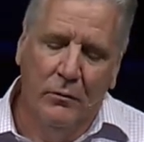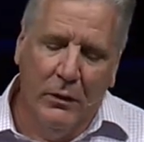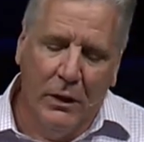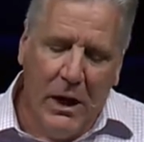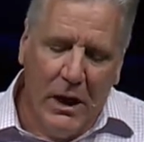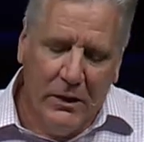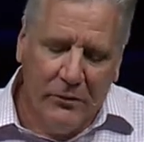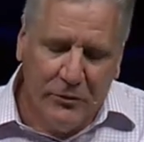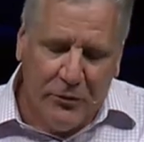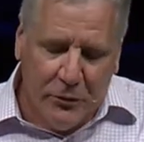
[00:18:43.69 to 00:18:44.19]

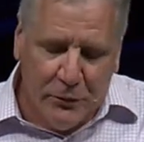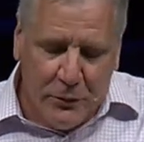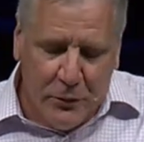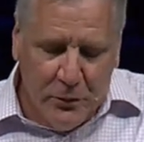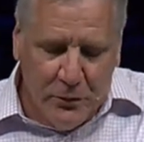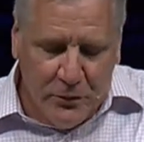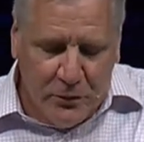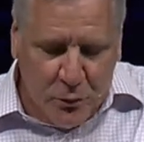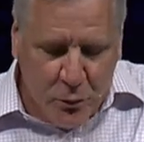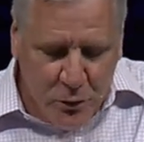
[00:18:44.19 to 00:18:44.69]

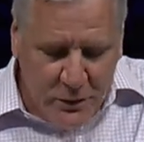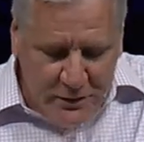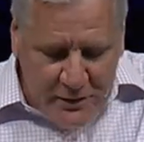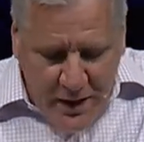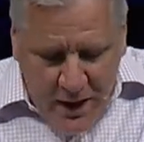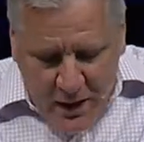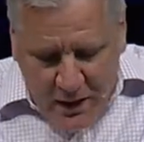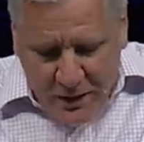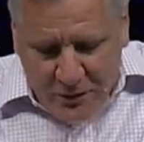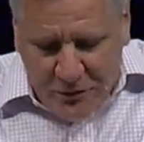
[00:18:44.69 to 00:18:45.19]
Philosophers
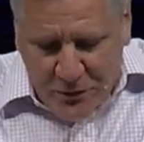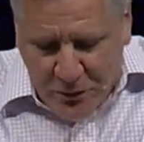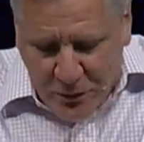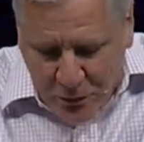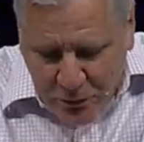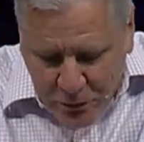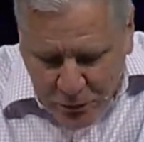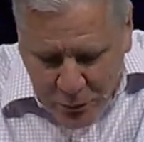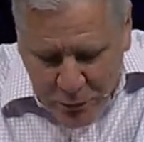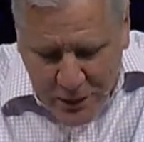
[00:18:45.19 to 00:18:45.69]
would tell us
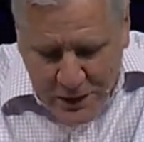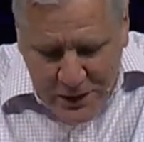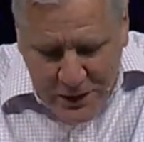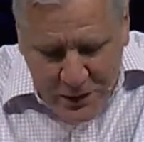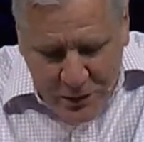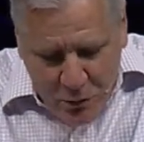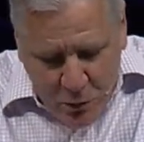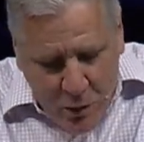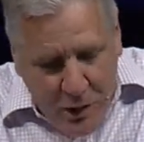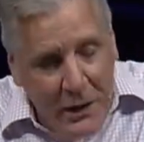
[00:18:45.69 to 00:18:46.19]
there are
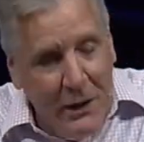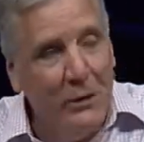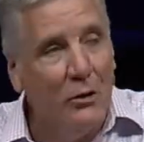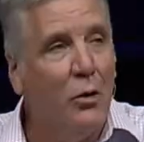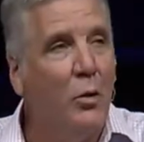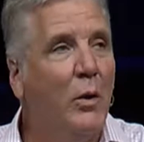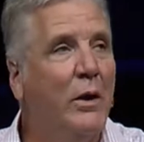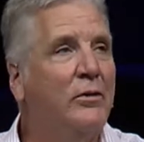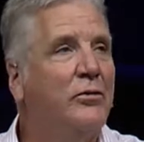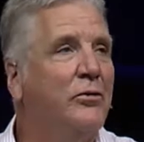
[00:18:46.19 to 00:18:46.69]
three
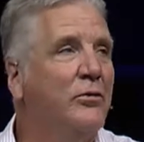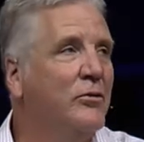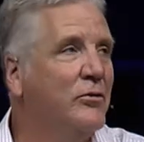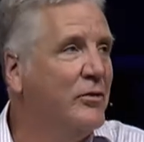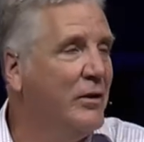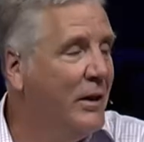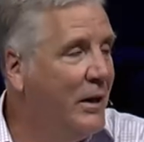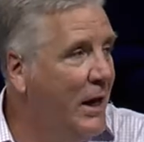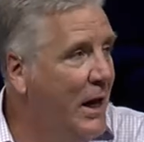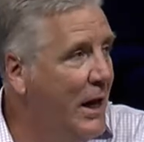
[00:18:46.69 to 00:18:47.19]
great
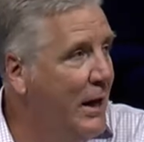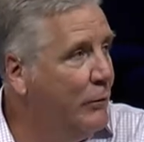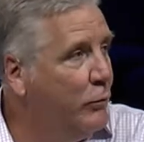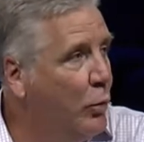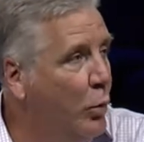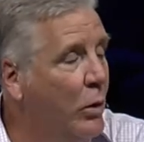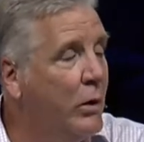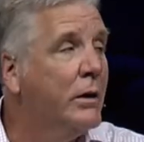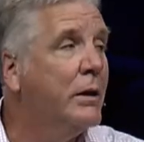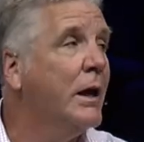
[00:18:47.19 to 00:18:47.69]
questions in
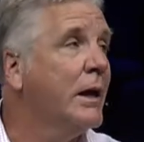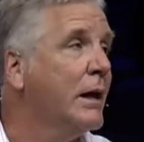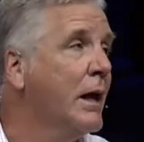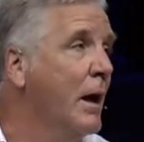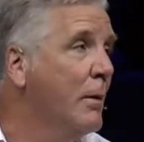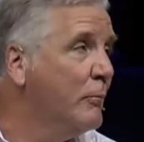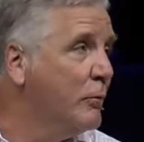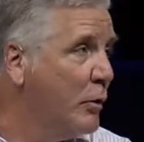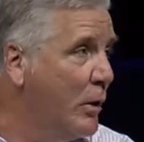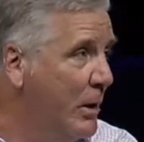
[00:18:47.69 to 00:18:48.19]
life. Where did I
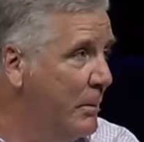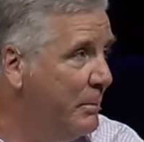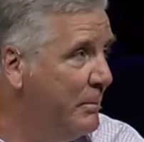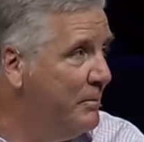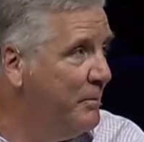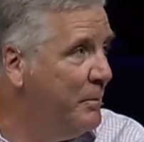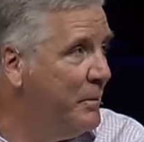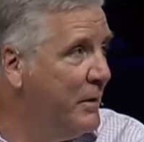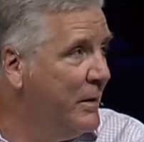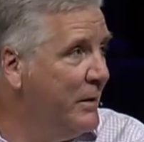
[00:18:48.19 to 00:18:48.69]
come
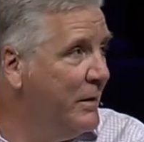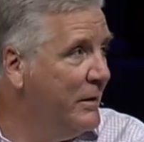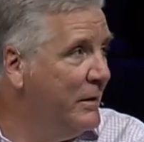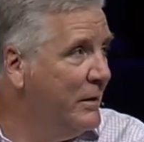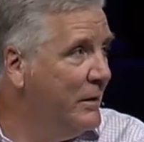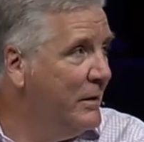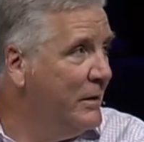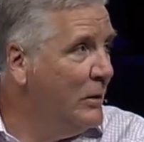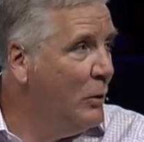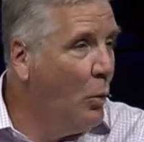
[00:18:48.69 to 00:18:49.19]
from?
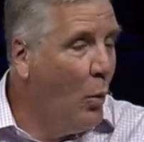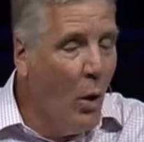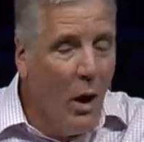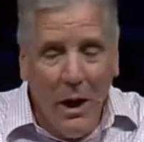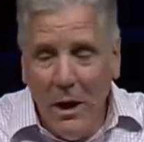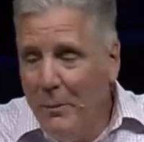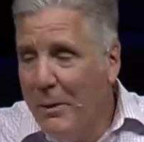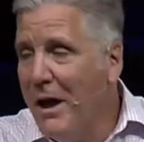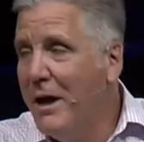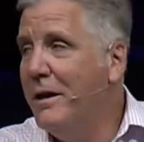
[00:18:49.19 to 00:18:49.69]

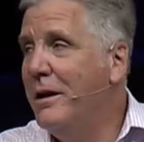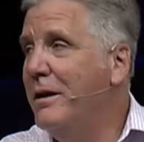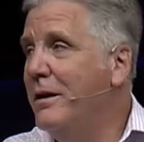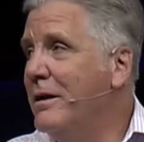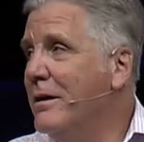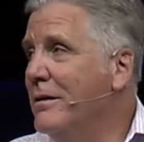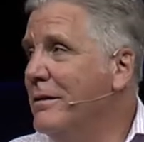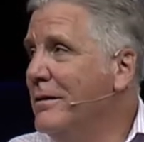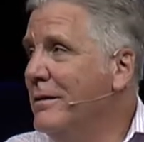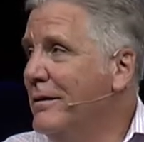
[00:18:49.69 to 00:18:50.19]
Why am I
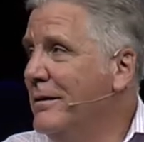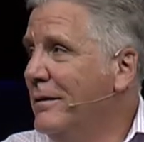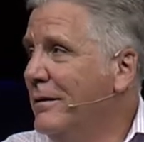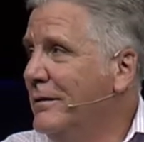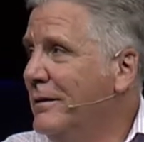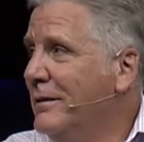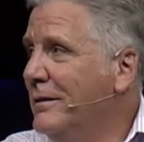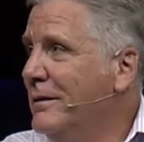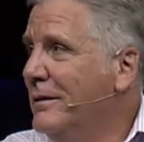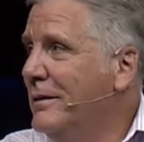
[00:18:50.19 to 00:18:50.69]
here?
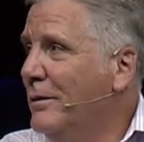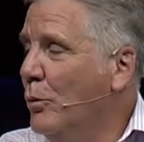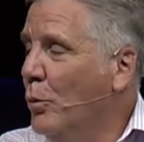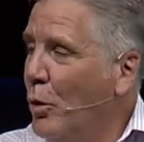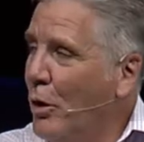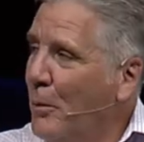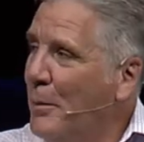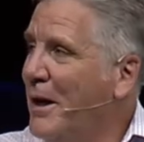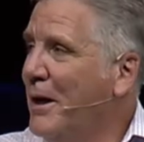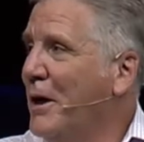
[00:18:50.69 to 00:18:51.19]

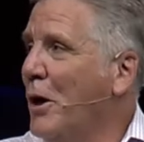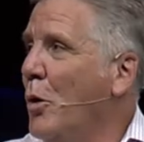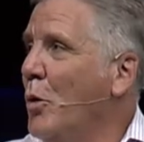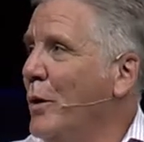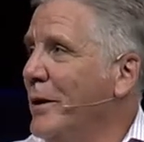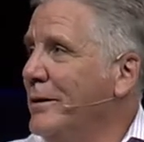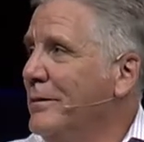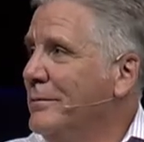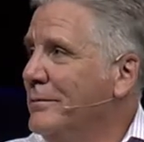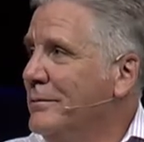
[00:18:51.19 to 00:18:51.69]
Where am I
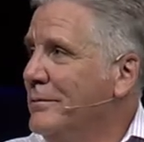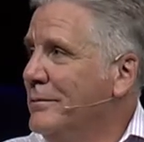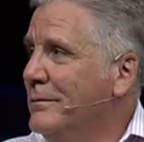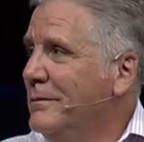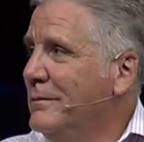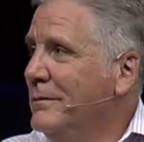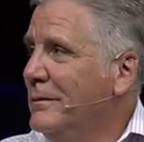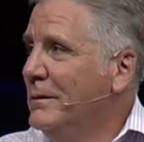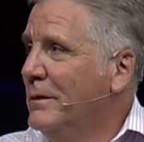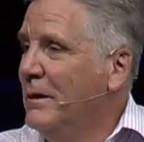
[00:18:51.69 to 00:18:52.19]
going?
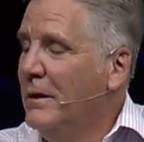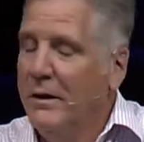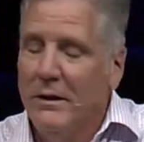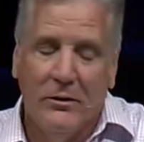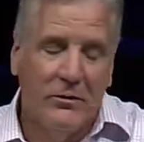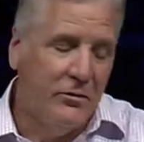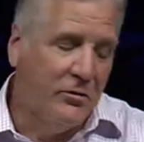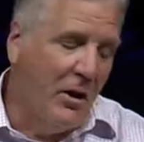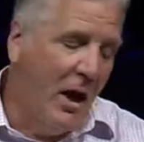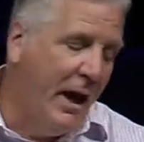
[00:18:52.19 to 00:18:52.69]

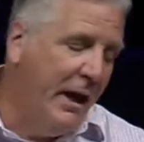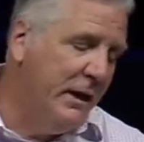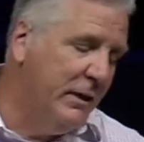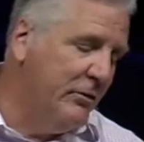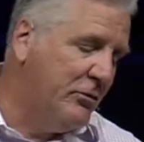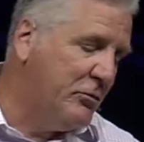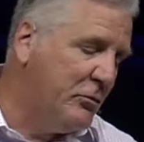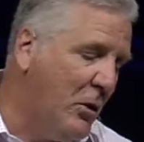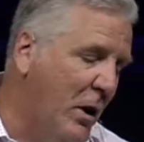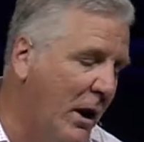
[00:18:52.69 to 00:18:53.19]

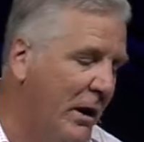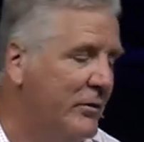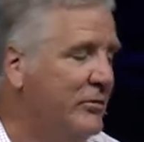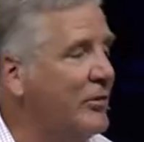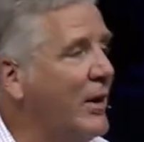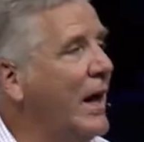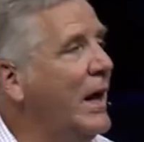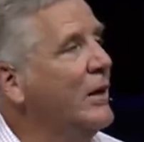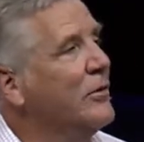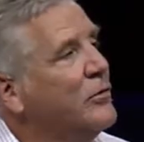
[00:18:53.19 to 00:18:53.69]
Science
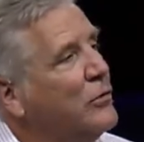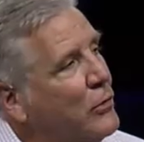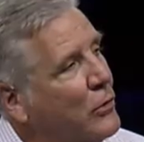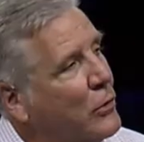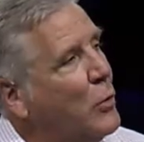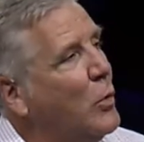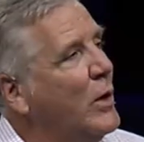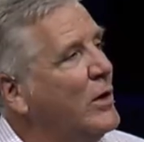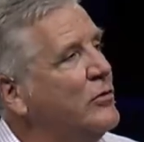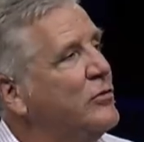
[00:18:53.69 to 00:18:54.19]
tries to answer
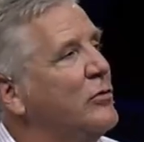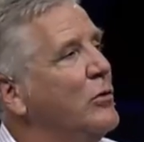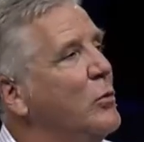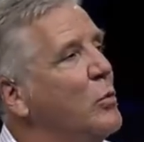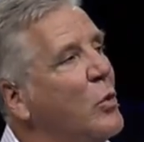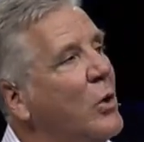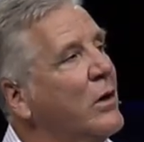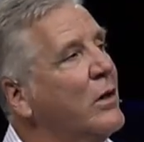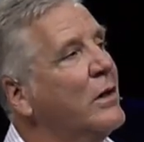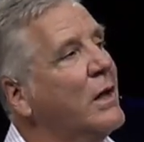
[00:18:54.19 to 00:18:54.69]
the
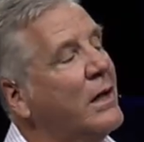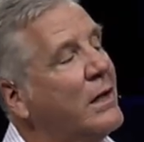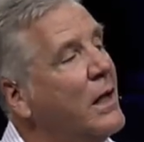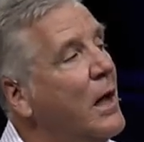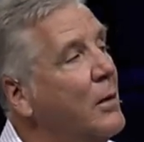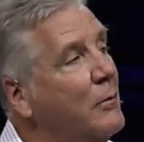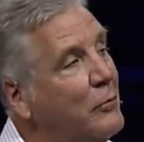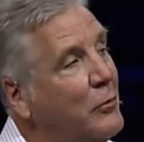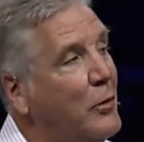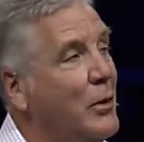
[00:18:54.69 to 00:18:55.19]
question, where did I
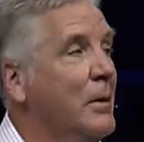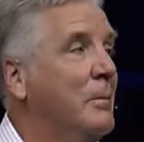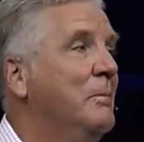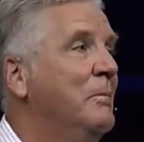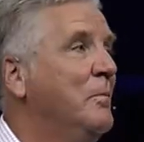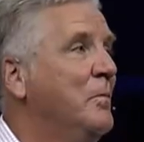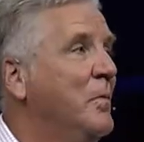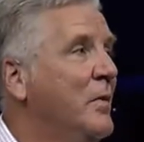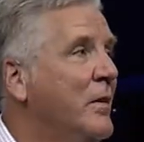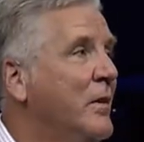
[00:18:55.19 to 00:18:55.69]
come
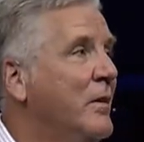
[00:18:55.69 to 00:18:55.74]
from?